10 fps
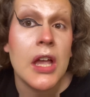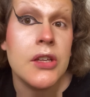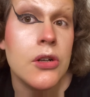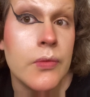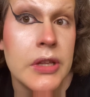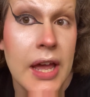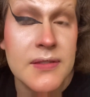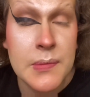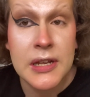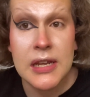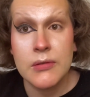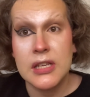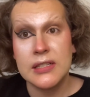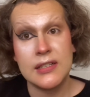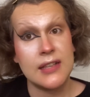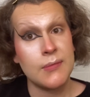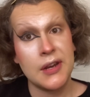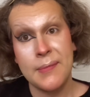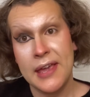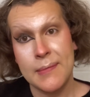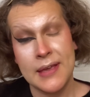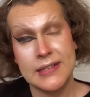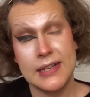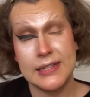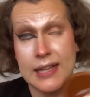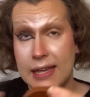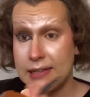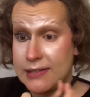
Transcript: And you don't really have to be neat with this because I'm gonna make it messy in a second.